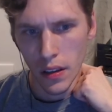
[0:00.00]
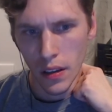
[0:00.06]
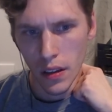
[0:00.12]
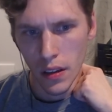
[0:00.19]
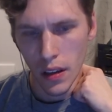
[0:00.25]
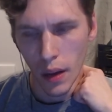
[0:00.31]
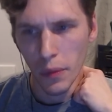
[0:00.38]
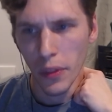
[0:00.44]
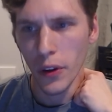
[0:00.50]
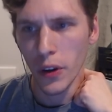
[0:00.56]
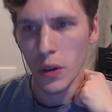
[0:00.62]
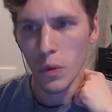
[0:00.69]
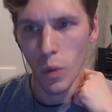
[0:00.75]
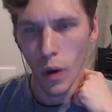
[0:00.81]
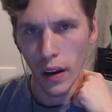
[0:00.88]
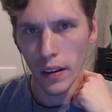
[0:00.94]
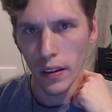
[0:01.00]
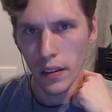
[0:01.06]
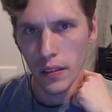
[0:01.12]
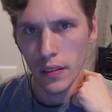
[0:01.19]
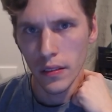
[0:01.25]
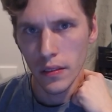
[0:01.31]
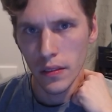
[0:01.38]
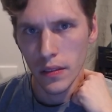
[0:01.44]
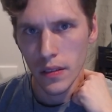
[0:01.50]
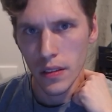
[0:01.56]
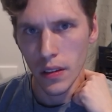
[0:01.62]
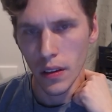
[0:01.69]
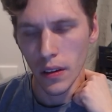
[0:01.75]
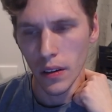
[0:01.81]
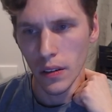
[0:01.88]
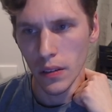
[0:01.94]
I'm 31.
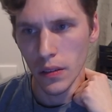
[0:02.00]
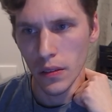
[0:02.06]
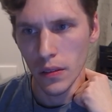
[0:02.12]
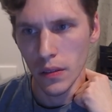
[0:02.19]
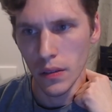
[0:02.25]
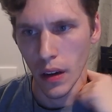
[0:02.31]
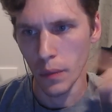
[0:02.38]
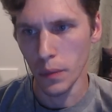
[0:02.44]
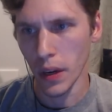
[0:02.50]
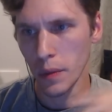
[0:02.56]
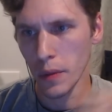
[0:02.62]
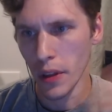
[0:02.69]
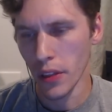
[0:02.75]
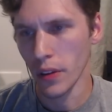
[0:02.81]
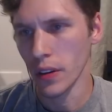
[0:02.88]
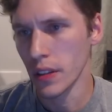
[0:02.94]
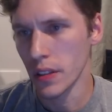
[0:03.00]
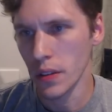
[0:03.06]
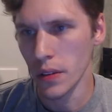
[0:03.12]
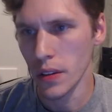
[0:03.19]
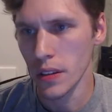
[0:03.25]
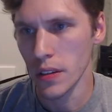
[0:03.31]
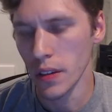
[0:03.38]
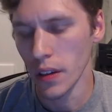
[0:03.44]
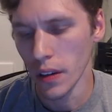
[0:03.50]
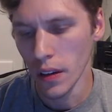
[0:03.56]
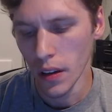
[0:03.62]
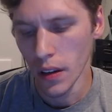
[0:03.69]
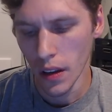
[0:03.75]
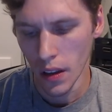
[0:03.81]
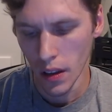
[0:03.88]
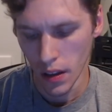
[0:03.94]
So I'm gonna be 32 this year.
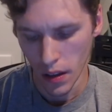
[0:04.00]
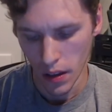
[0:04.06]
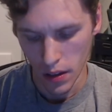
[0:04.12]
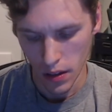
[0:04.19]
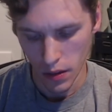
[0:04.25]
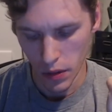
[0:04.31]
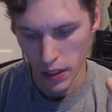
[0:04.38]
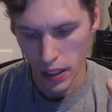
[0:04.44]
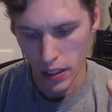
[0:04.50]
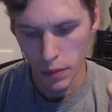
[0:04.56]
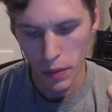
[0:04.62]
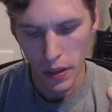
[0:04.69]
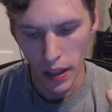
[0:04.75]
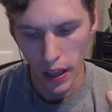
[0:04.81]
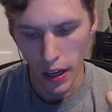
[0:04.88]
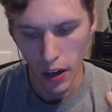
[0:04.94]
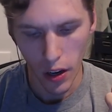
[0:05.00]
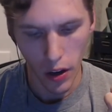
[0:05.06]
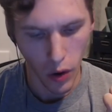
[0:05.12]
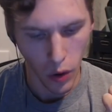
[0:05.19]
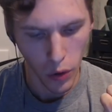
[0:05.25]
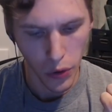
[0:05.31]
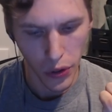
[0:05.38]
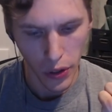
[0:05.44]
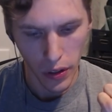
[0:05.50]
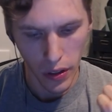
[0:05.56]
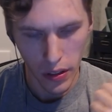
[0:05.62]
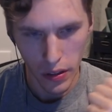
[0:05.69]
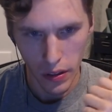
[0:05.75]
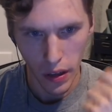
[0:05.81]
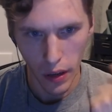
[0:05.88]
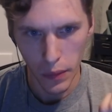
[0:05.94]
And when you get to be like older, you
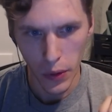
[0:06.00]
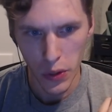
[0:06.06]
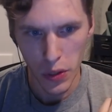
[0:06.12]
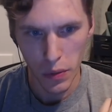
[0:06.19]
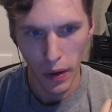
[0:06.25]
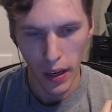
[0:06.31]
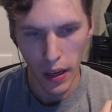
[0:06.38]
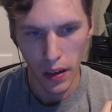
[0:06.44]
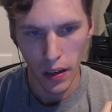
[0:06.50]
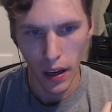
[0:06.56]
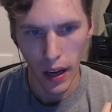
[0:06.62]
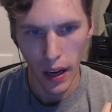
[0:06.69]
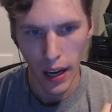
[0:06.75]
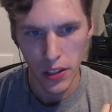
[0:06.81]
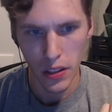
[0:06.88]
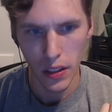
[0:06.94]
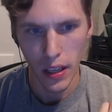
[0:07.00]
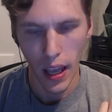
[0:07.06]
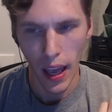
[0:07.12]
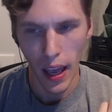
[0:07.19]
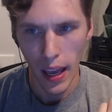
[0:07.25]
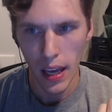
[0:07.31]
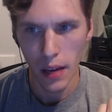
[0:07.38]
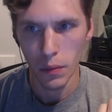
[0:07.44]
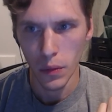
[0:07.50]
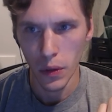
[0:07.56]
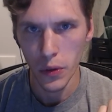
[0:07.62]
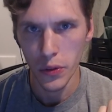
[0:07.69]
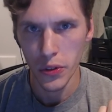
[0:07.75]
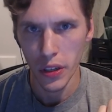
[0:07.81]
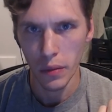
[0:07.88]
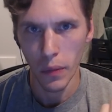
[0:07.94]
know, I'm losing my hair. I actually am
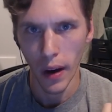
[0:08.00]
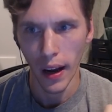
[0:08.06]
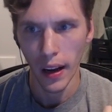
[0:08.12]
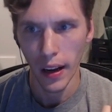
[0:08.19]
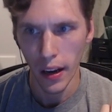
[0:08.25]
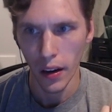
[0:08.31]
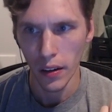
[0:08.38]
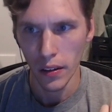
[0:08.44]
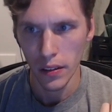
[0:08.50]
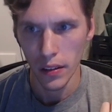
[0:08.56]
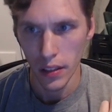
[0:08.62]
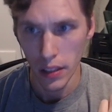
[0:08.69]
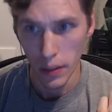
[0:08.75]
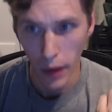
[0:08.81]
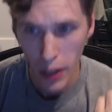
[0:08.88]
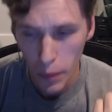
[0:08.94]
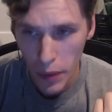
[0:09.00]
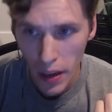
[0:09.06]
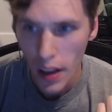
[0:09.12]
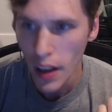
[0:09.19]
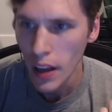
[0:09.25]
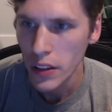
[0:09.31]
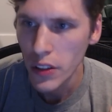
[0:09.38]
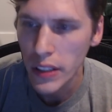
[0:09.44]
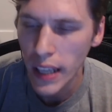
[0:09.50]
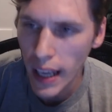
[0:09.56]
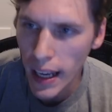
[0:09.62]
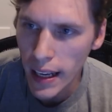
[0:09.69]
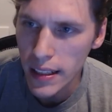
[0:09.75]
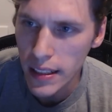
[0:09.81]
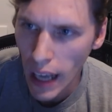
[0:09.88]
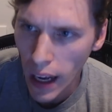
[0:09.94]
losing my hair. And you might not be you
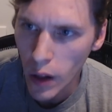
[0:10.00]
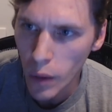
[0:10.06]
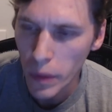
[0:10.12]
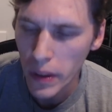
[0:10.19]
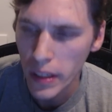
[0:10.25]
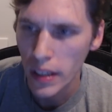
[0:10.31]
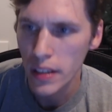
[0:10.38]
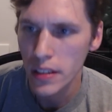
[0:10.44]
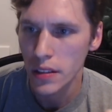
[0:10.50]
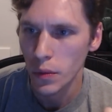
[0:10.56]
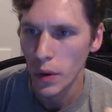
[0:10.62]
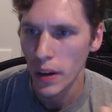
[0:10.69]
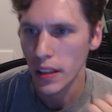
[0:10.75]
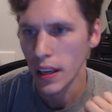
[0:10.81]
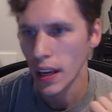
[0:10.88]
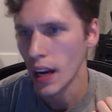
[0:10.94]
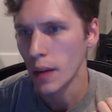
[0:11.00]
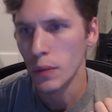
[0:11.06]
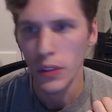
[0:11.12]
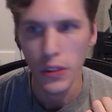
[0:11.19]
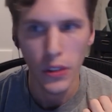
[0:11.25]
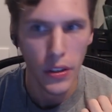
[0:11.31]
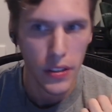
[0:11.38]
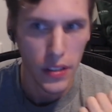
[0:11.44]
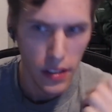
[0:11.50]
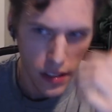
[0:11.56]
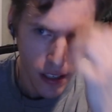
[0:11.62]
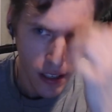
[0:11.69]
can't tell because the way the camera looks, it's